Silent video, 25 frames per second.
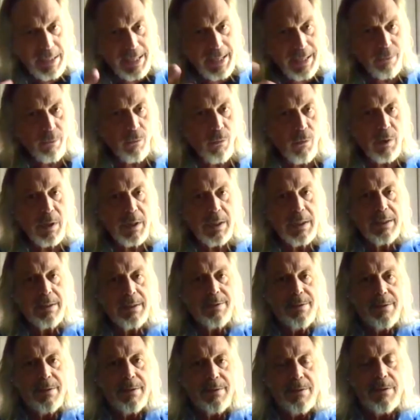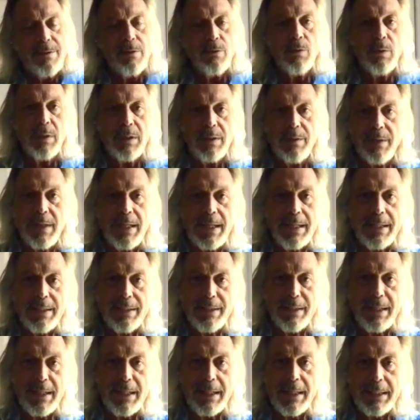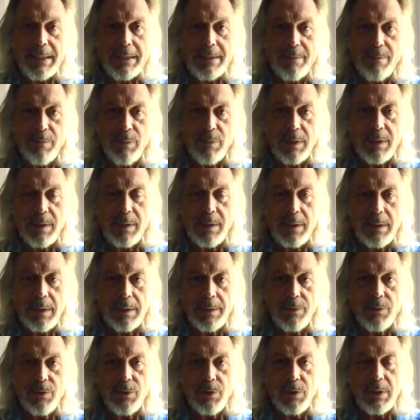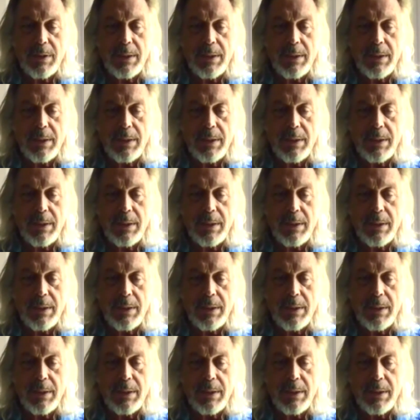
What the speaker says: I wanted to do it that night because